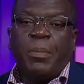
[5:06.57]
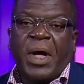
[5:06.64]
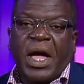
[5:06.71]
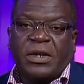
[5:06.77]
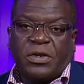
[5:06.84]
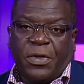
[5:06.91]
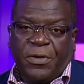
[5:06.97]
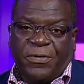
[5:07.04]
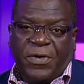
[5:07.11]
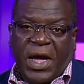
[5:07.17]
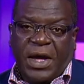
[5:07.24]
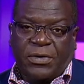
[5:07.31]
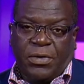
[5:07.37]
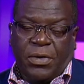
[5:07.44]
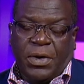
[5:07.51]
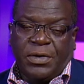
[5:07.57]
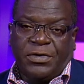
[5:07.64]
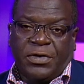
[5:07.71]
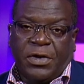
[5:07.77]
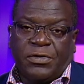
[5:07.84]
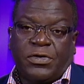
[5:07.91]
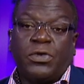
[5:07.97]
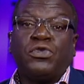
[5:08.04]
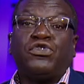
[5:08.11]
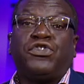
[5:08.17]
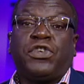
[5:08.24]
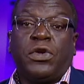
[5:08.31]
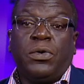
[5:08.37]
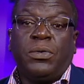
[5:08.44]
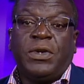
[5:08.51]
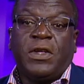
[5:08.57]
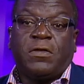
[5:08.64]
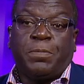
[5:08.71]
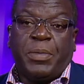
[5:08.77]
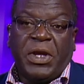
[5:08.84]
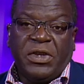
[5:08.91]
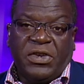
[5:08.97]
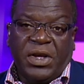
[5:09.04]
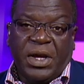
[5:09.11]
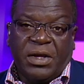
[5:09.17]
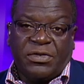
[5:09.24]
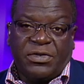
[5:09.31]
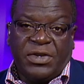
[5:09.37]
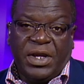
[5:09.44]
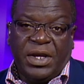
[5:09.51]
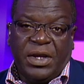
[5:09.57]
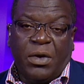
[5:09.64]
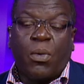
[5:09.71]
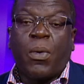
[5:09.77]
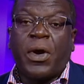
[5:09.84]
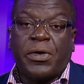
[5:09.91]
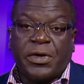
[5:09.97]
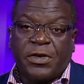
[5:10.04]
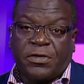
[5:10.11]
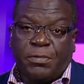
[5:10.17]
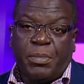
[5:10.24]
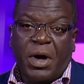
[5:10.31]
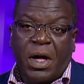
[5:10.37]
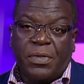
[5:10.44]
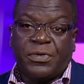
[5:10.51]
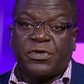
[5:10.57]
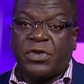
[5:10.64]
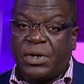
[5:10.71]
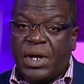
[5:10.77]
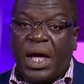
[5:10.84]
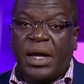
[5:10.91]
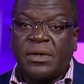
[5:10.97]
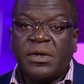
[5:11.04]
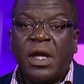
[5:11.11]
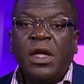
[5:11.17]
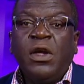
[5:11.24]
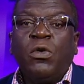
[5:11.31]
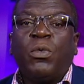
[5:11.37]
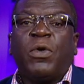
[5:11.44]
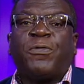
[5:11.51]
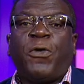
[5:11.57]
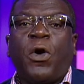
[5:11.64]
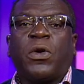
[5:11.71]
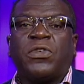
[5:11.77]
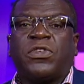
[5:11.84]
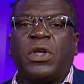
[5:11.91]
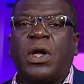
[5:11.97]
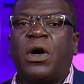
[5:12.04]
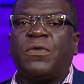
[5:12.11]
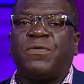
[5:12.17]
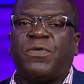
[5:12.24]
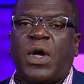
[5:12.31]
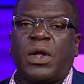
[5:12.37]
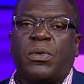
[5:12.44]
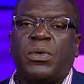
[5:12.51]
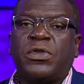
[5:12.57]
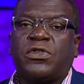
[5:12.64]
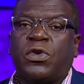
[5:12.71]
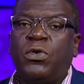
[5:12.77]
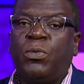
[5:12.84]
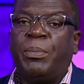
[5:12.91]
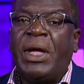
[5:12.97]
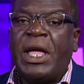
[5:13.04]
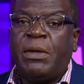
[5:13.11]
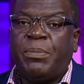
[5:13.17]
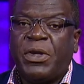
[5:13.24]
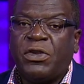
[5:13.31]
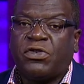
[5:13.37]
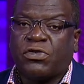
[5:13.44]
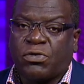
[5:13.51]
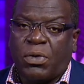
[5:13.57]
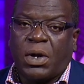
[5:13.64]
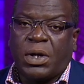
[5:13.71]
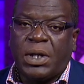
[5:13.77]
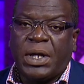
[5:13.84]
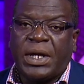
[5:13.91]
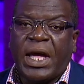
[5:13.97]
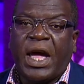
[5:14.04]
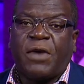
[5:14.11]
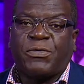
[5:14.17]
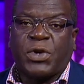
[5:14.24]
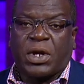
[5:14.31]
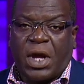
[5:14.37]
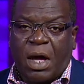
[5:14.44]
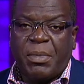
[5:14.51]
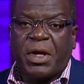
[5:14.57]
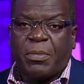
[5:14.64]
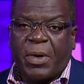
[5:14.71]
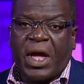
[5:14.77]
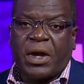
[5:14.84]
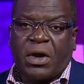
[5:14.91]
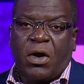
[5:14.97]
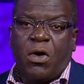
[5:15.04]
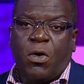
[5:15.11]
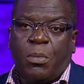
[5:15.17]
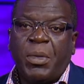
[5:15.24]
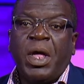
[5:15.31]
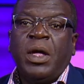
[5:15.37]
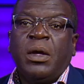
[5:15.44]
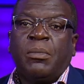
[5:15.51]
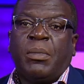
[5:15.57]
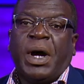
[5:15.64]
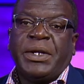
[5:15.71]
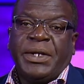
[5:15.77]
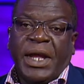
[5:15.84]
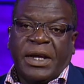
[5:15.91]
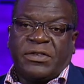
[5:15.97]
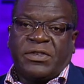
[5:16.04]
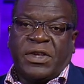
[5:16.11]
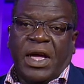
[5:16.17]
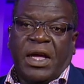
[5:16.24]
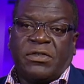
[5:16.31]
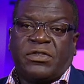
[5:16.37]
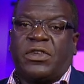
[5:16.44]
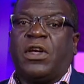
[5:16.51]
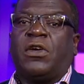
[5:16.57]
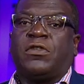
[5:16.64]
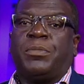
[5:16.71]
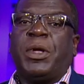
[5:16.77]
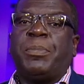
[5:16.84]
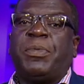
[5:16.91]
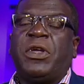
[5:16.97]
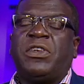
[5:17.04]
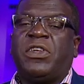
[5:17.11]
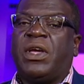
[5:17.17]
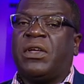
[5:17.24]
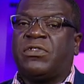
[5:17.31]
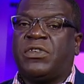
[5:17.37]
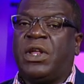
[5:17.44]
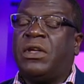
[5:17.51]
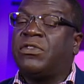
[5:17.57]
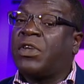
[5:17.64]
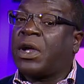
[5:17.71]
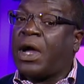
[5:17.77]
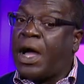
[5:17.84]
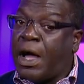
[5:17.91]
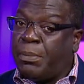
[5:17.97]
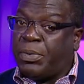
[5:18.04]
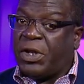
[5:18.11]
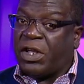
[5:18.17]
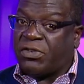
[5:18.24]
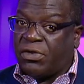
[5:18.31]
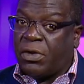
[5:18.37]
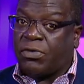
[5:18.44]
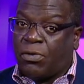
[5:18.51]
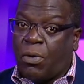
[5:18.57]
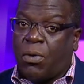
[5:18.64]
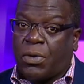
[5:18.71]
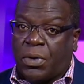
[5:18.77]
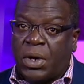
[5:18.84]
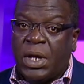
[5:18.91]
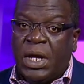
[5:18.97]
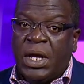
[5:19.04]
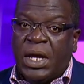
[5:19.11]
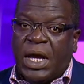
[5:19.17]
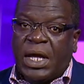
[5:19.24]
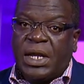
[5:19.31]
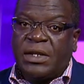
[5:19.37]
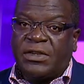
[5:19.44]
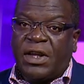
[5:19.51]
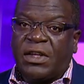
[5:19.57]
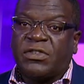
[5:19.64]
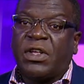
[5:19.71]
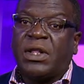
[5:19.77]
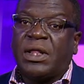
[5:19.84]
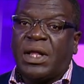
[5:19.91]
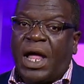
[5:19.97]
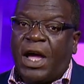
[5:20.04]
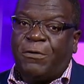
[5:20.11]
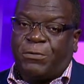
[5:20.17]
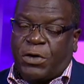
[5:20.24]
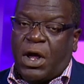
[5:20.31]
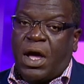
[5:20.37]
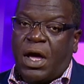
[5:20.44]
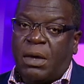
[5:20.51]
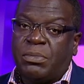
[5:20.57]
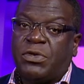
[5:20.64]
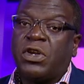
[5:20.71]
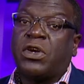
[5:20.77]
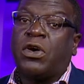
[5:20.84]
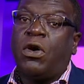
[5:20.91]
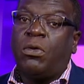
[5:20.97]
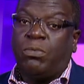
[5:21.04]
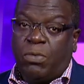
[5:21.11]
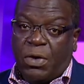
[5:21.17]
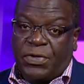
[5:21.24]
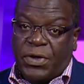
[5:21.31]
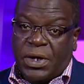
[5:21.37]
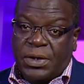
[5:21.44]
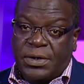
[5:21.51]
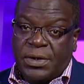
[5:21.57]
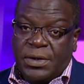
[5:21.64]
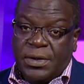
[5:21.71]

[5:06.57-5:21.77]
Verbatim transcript: back to the Factor Uncensored. June is PTSD Awareness Month. Tonight, we're focusing on veterans who may be struggling after coming back home. My next guest tells me PTSD is a complex disorder and it takes a lifetime to cope with it